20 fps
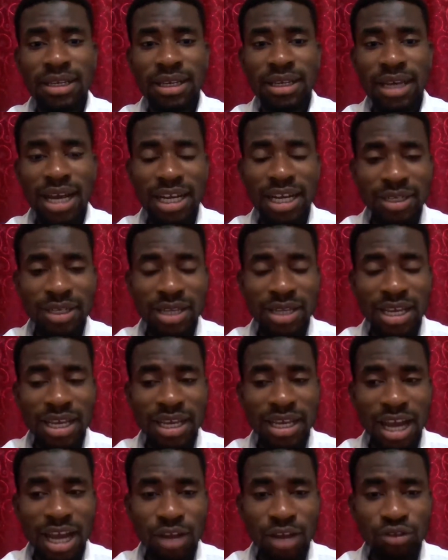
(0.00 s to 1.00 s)

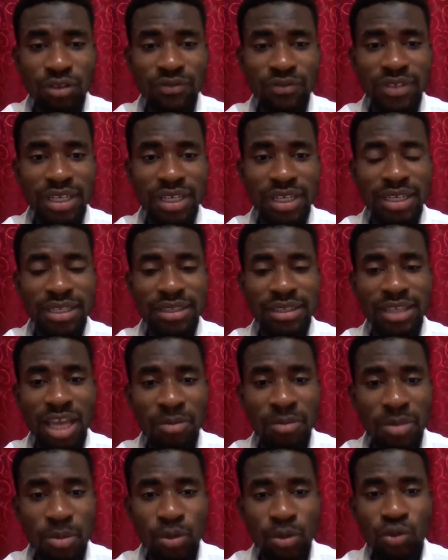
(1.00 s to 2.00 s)
out of the
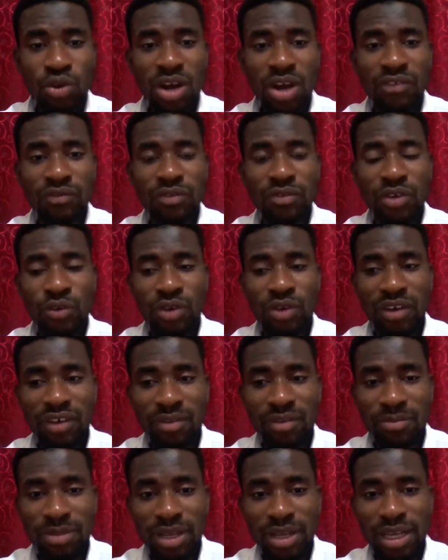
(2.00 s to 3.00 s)
10 people who have
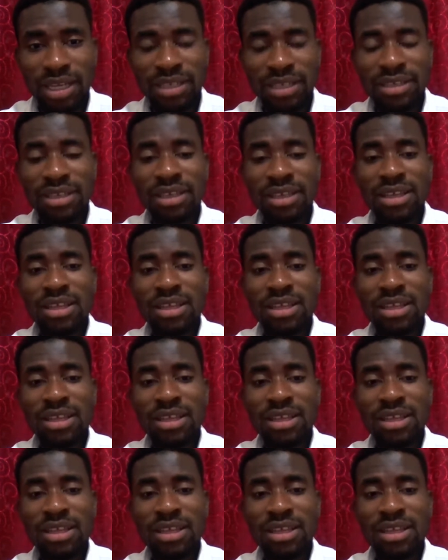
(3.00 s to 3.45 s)
applied,